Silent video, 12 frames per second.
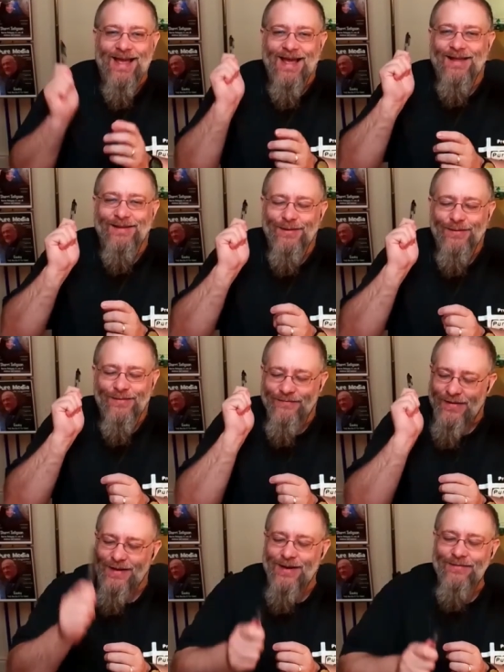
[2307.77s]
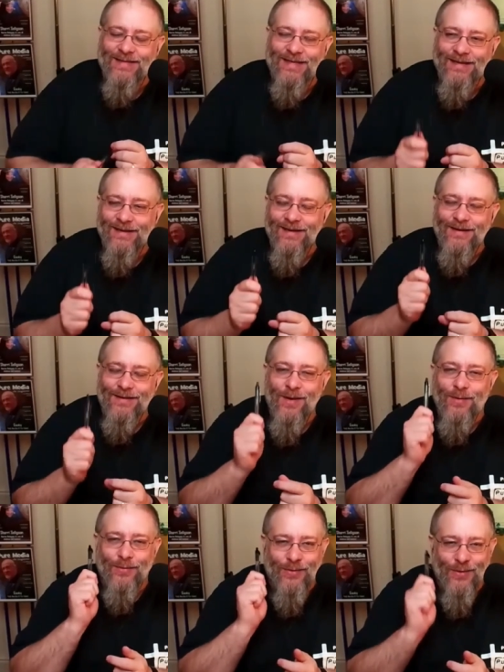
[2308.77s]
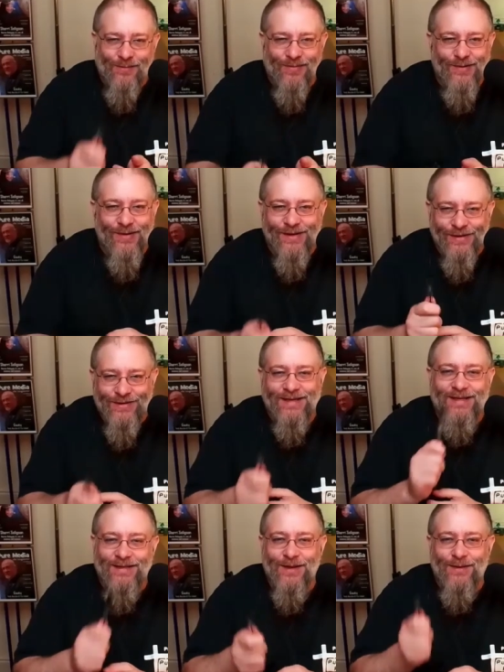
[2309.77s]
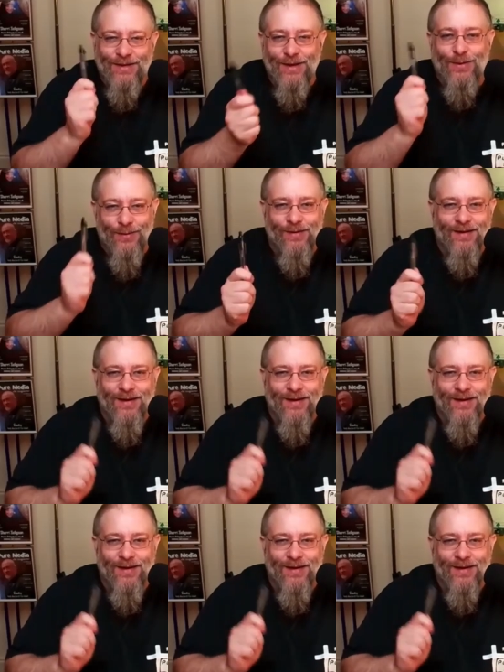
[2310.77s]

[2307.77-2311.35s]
And you very lovely said, no, you're not broken. You just need to know you.